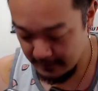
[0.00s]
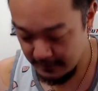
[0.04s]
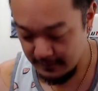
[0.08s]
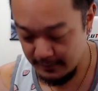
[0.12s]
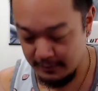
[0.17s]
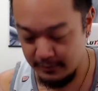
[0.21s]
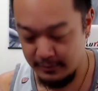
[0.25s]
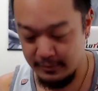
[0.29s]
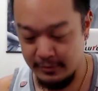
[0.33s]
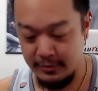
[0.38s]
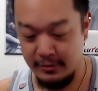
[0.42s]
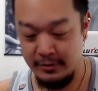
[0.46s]

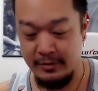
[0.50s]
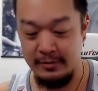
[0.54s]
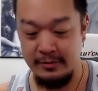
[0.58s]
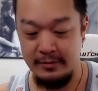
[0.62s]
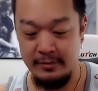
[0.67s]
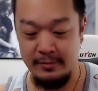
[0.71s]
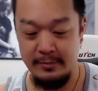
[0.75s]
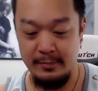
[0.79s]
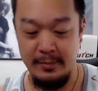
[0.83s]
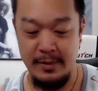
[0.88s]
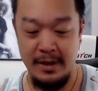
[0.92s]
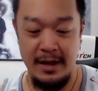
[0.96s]
Oh,
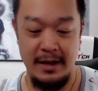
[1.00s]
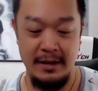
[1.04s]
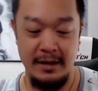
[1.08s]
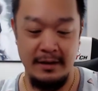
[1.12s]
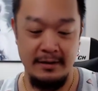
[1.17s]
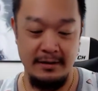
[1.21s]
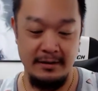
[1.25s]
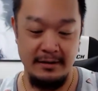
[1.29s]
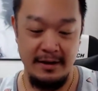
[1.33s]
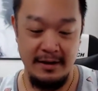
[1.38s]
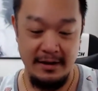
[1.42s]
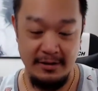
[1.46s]
man.
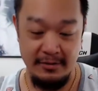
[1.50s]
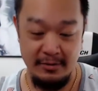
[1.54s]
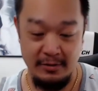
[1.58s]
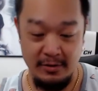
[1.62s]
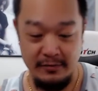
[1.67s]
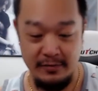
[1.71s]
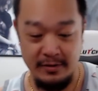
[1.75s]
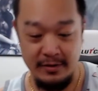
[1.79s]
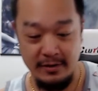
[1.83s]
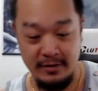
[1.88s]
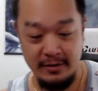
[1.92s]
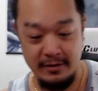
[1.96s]
I don't
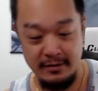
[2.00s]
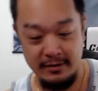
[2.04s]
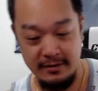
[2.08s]
even...